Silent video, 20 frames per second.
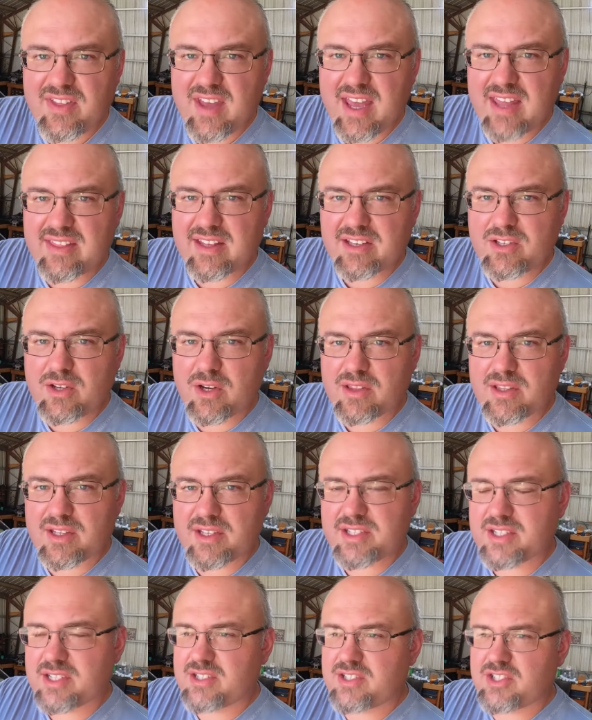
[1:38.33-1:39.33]
thing that took
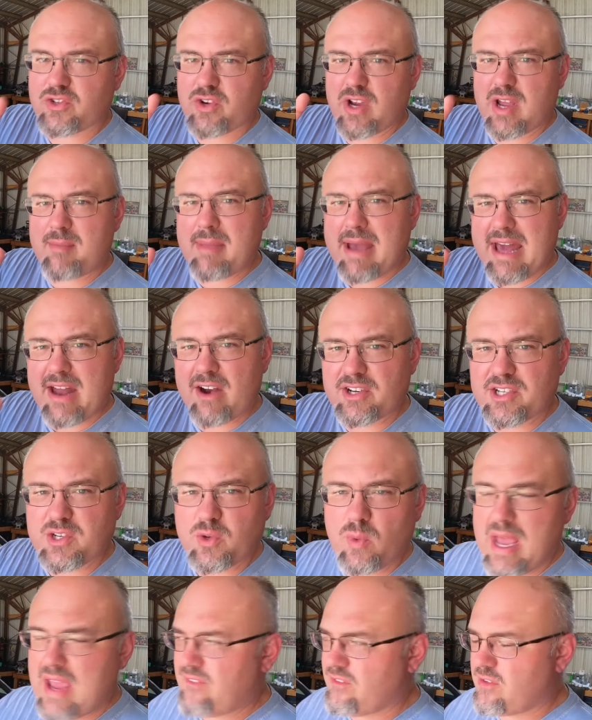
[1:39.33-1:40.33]
this street manners
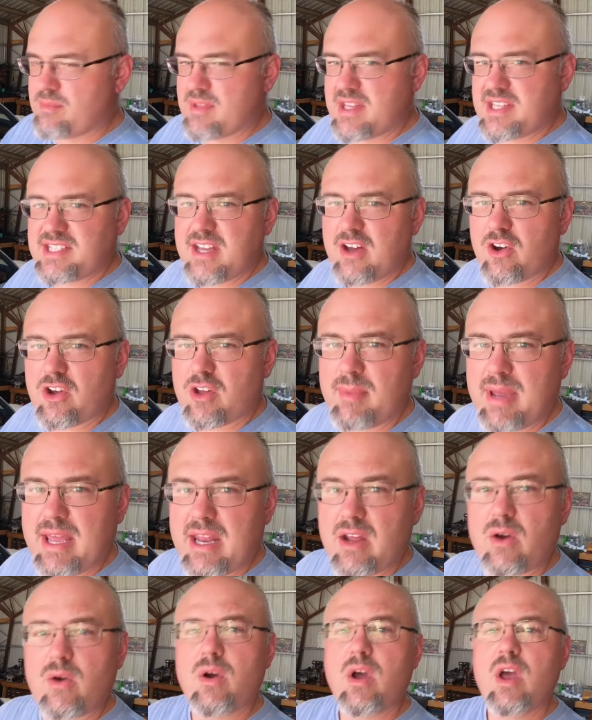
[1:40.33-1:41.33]
away from this El
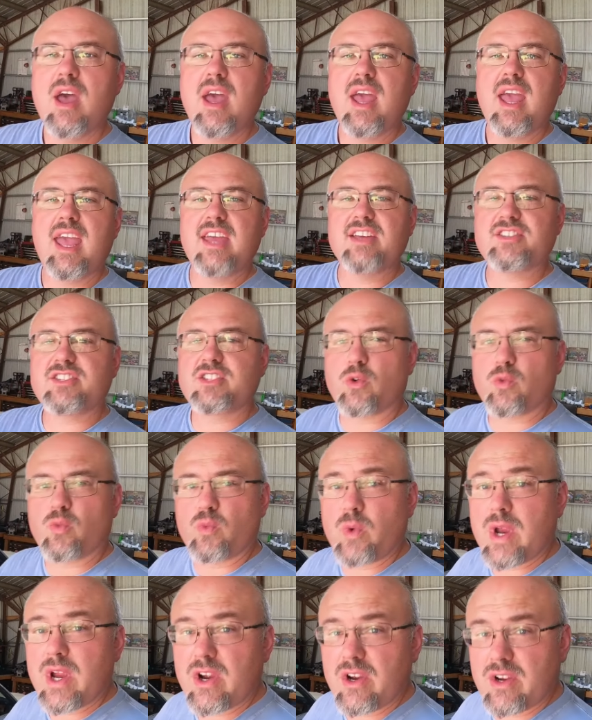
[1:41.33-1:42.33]
Camino is the
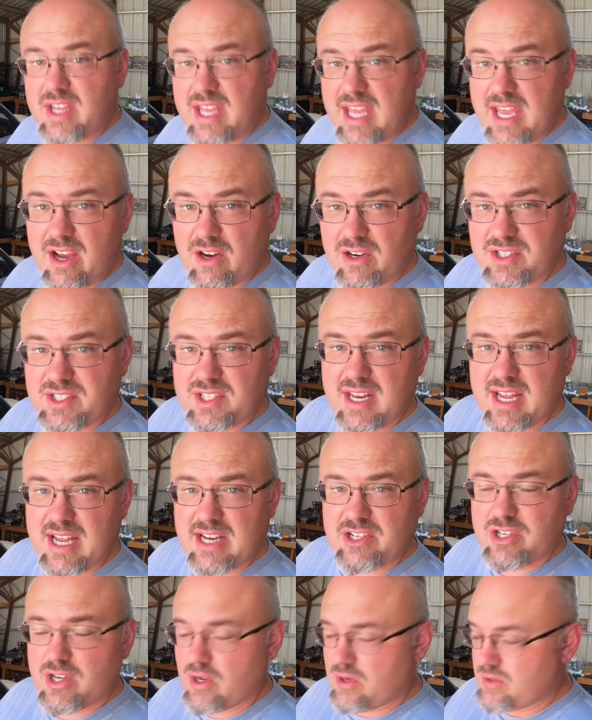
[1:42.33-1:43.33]
rear gears that I
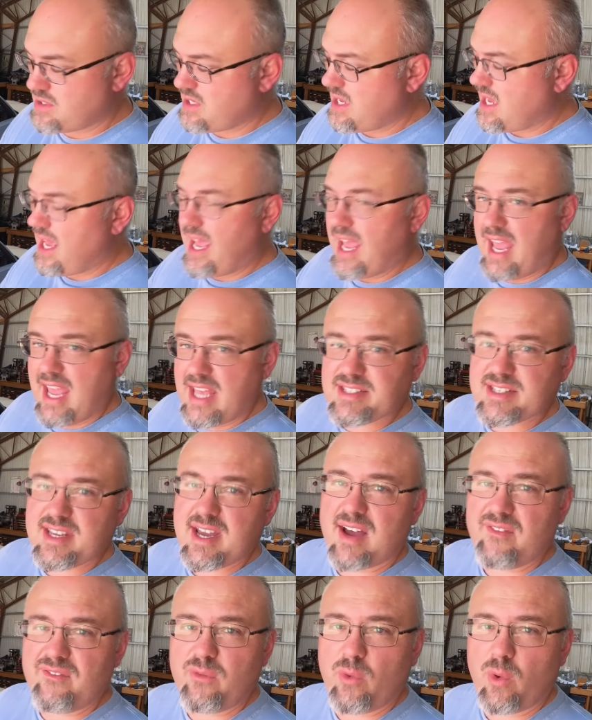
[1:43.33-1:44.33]
chose. It's
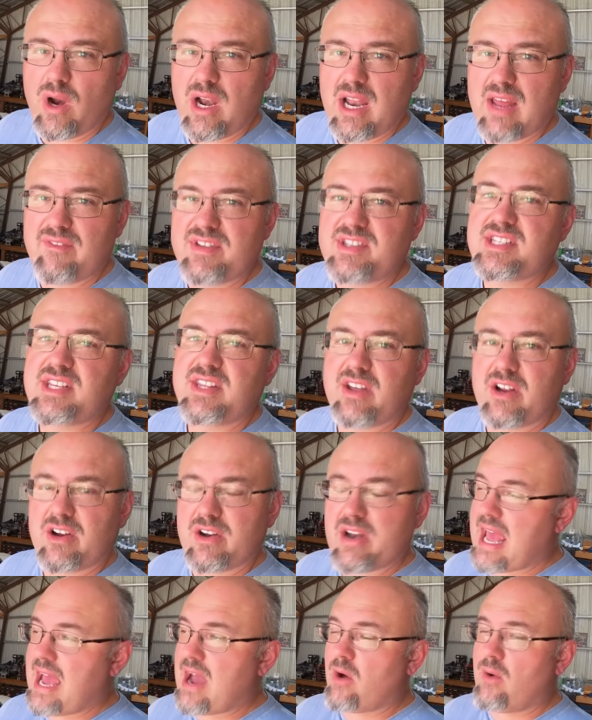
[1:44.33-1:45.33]
got 411s in there
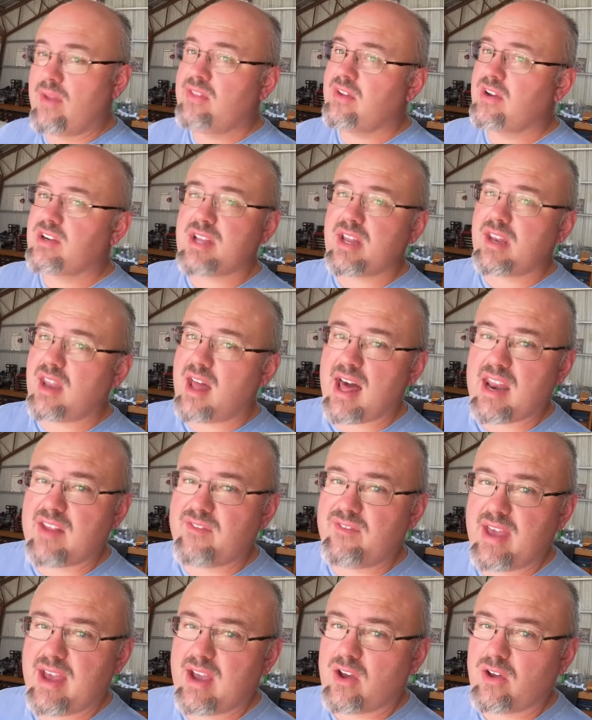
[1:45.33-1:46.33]
now, and there's a lot of
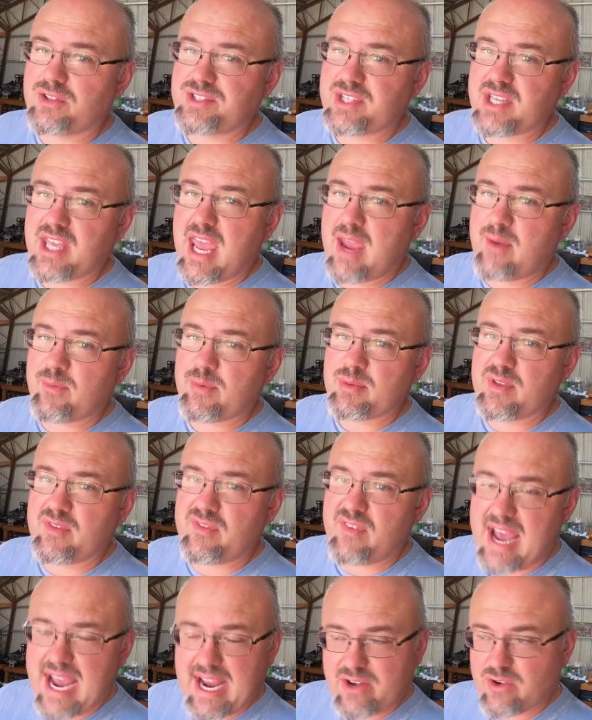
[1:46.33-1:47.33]
vehicles that came from the
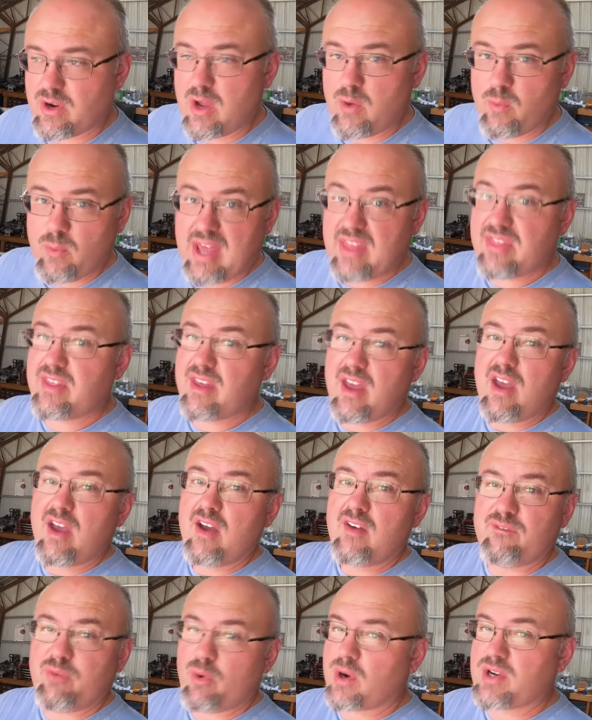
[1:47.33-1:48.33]
factory with
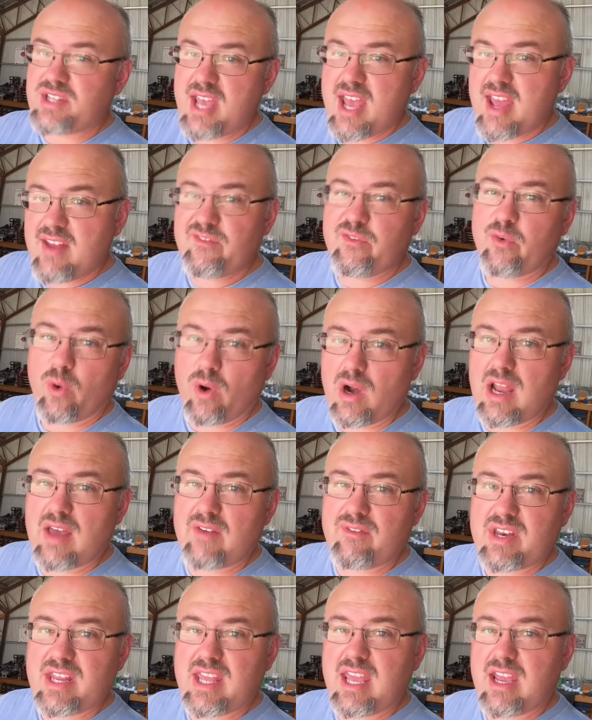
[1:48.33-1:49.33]
410,
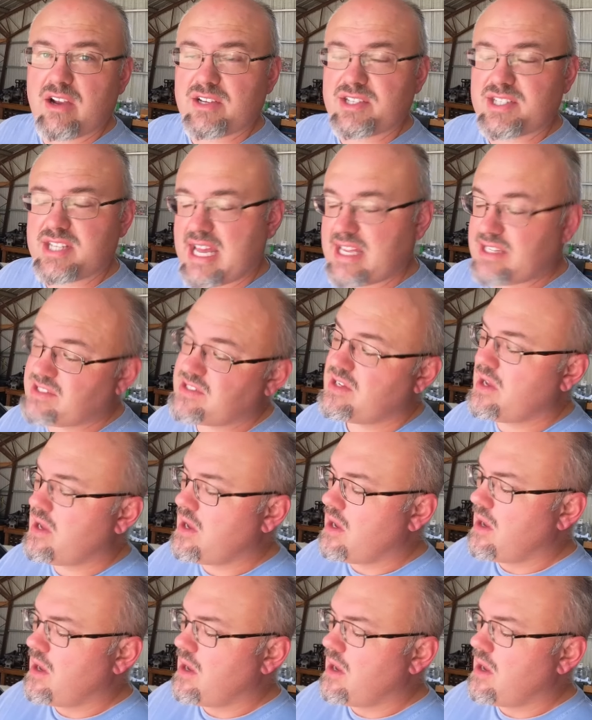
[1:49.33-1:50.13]
411 gear sets.